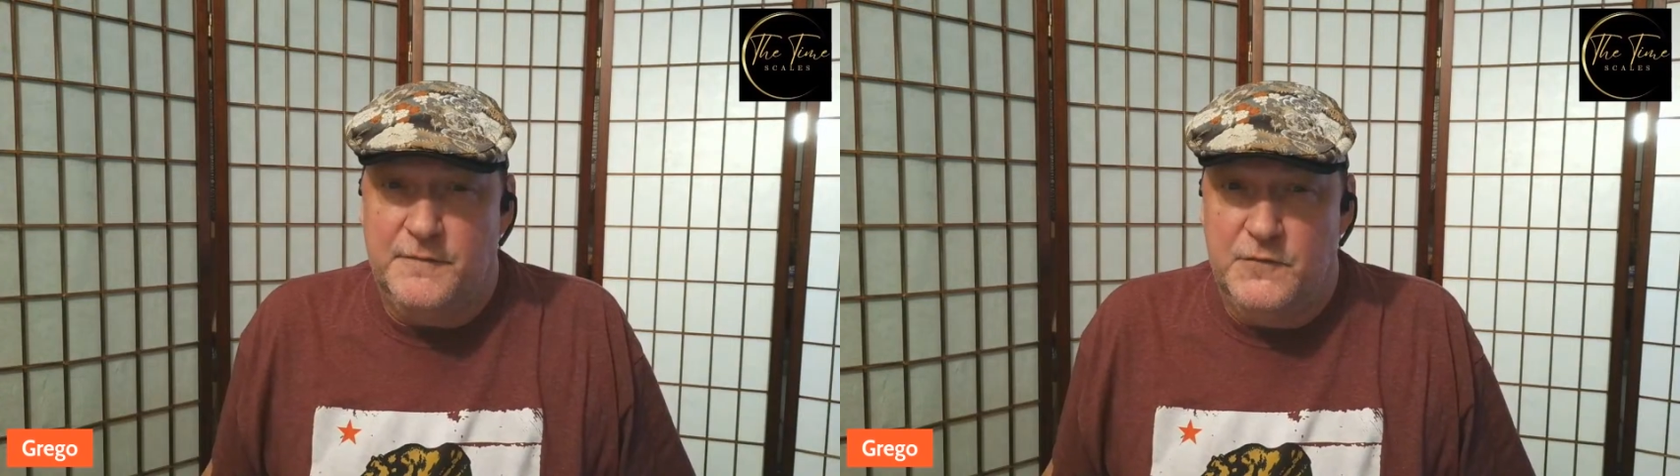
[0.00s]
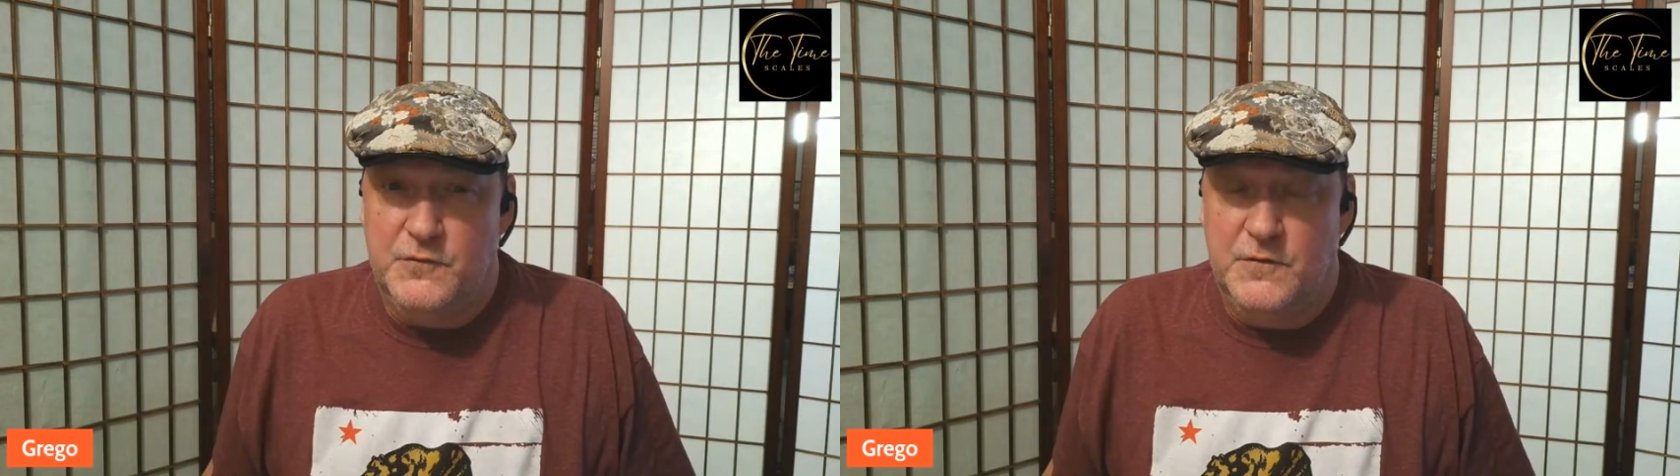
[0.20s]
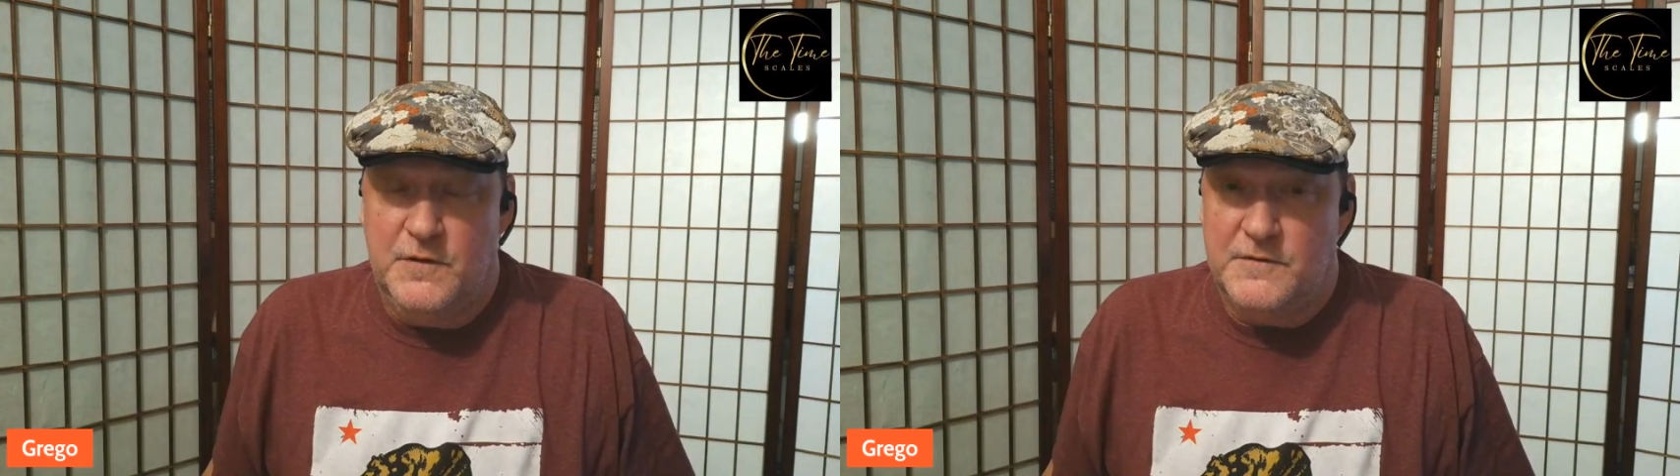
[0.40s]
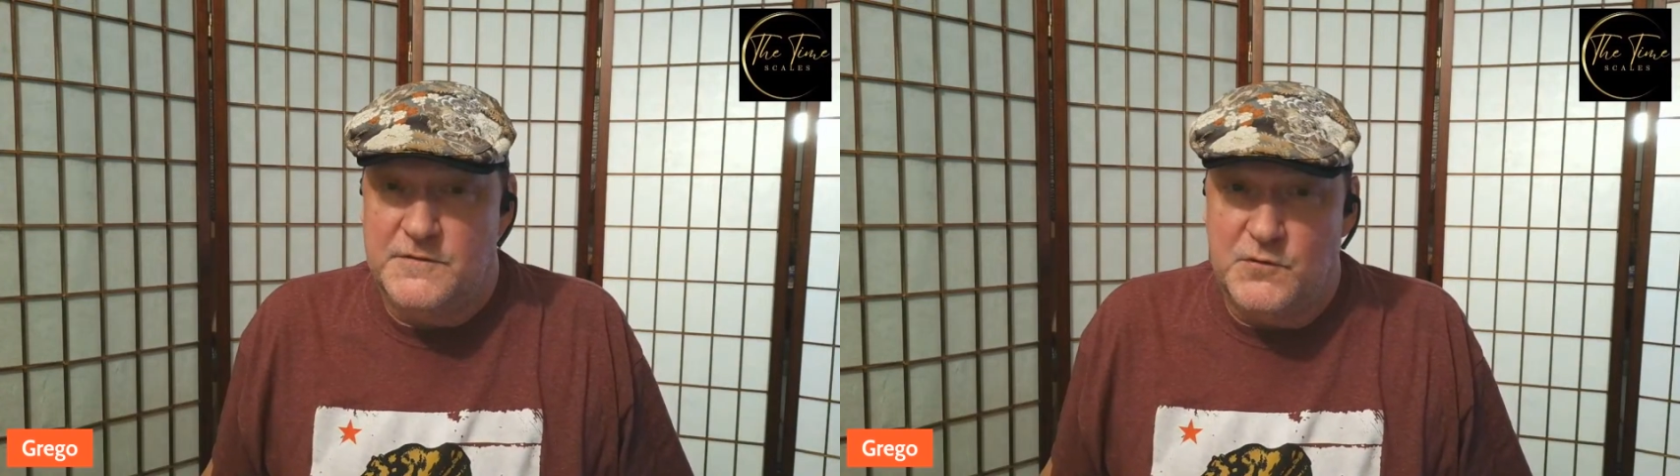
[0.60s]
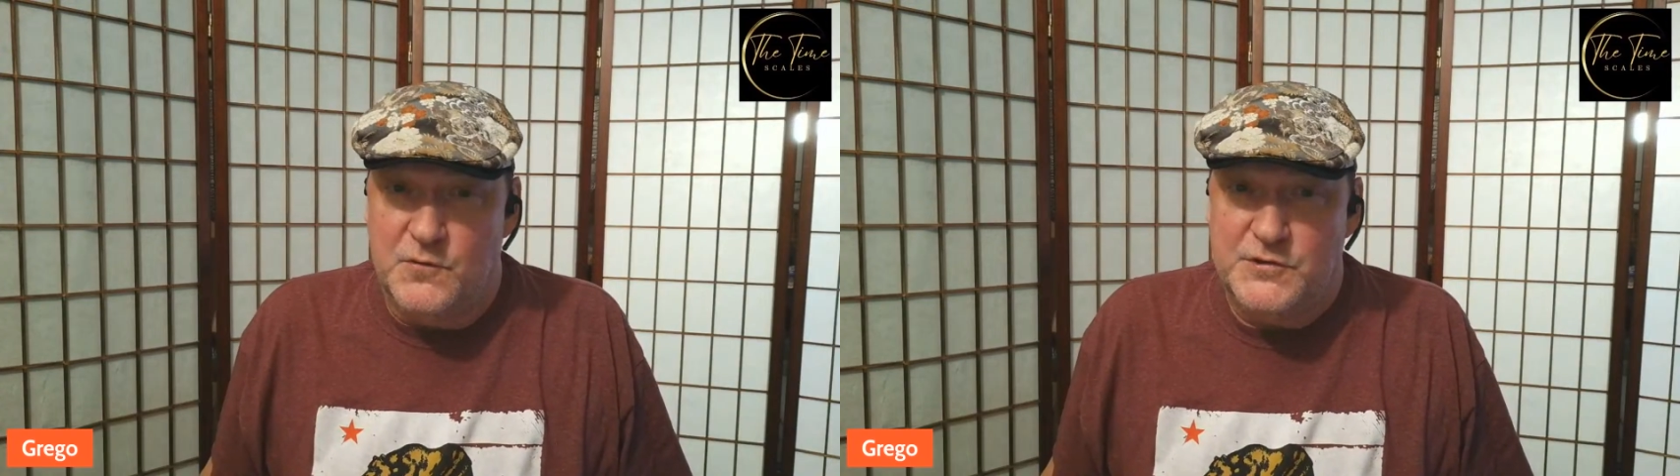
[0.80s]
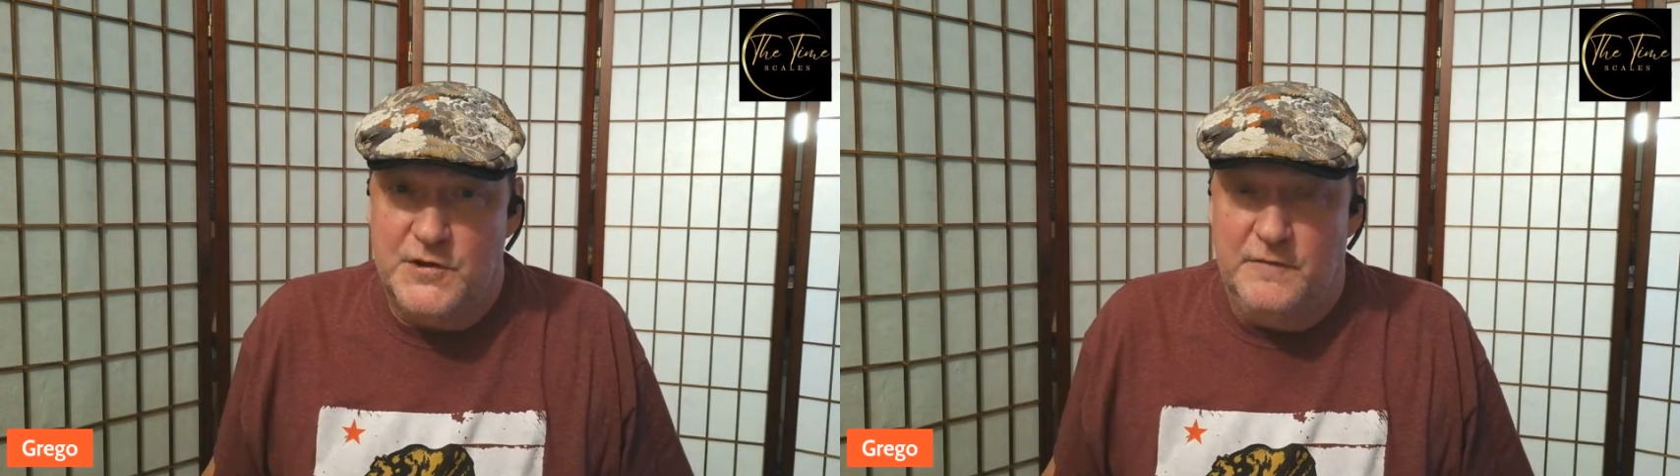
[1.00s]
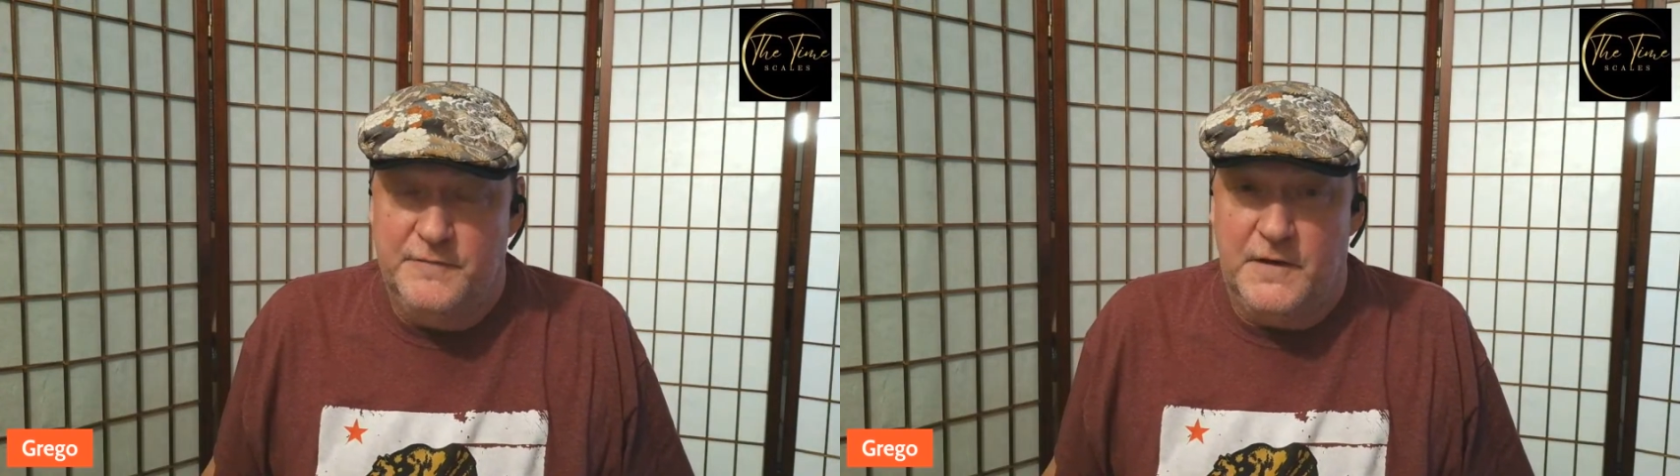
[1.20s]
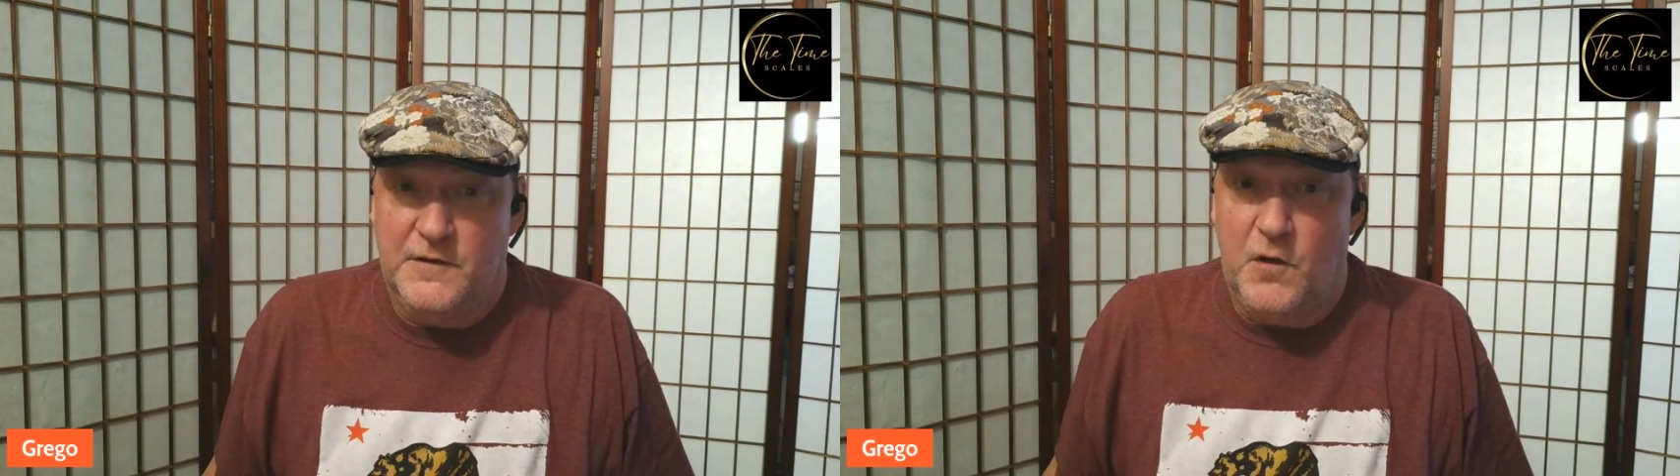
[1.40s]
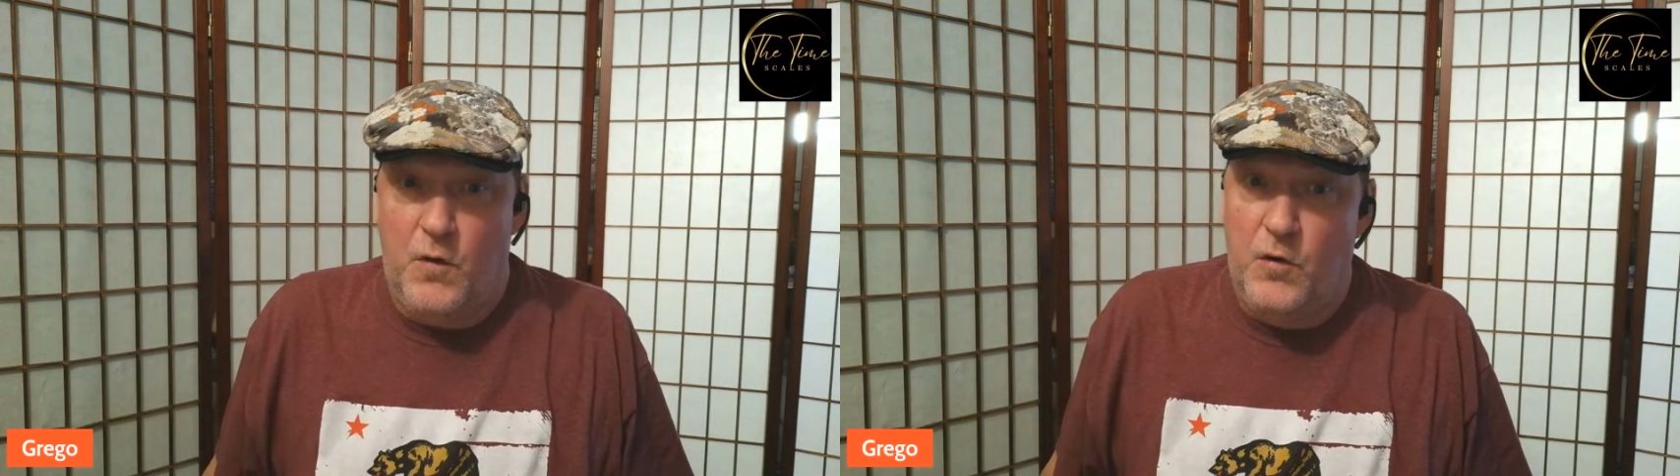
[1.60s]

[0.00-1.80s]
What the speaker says: food on a store shelf and go,